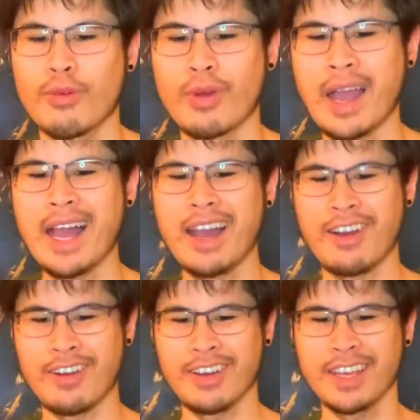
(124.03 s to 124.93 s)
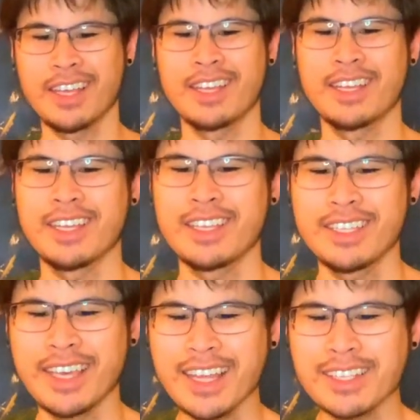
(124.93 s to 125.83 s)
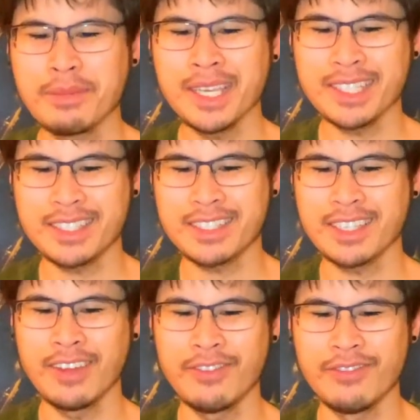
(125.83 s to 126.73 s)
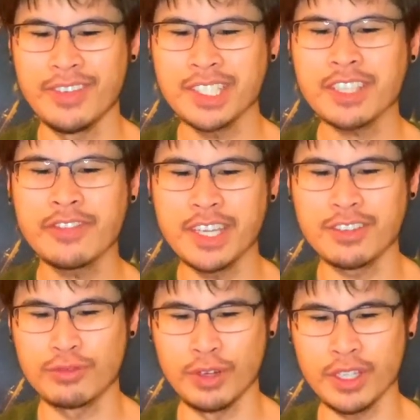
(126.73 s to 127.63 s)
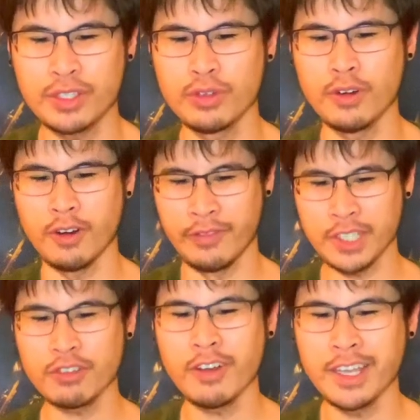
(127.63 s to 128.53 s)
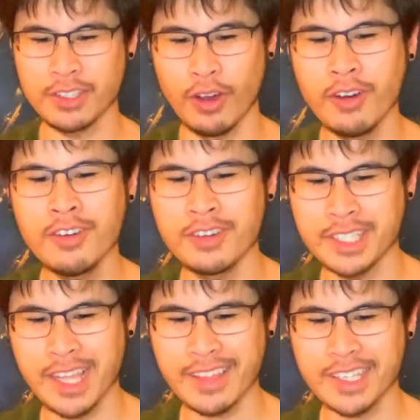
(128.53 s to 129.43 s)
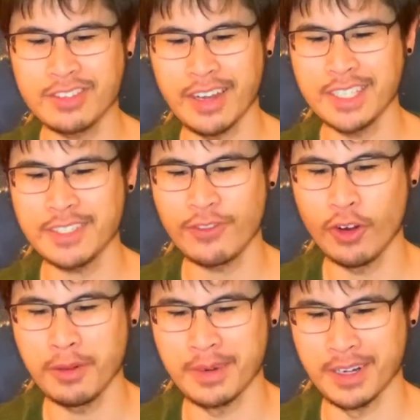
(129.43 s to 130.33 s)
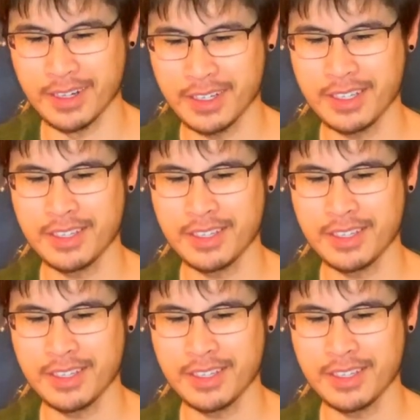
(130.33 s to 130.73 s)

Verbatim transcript: Wow. You have to admit, the music video is really cool. Visualize. Oh, it sounds like a transformer.